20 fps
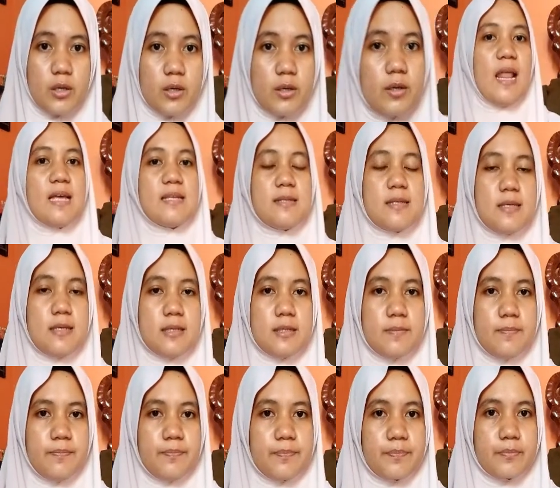Last is
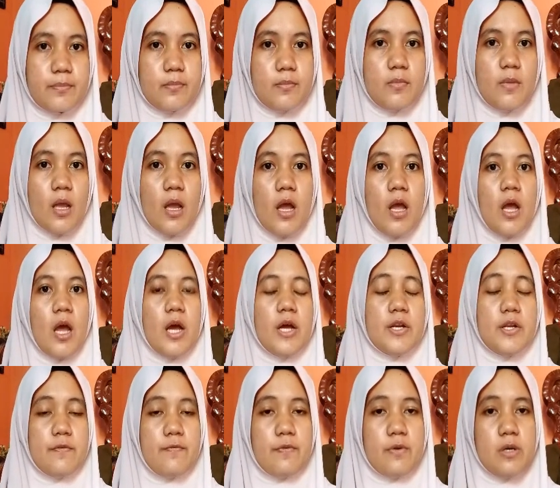
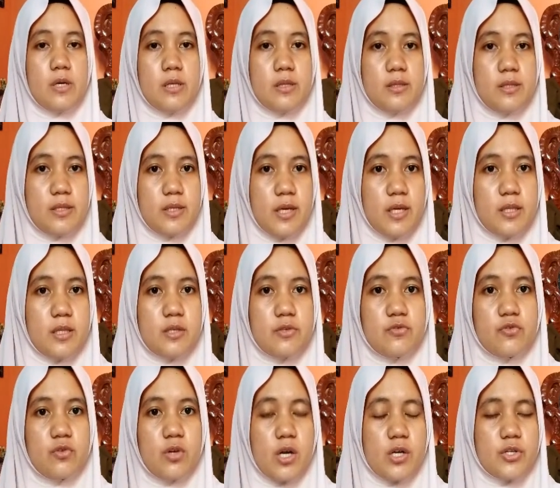differentiate
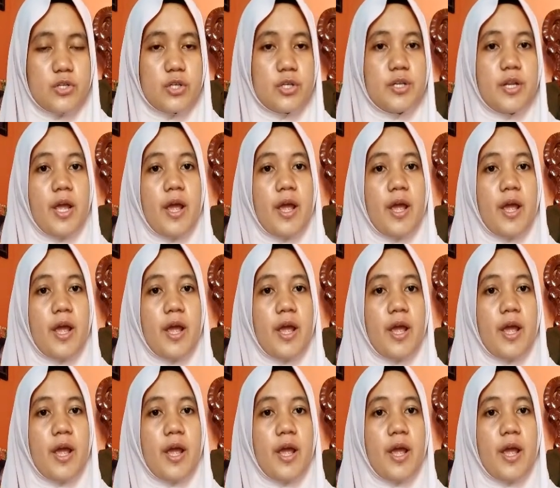instruction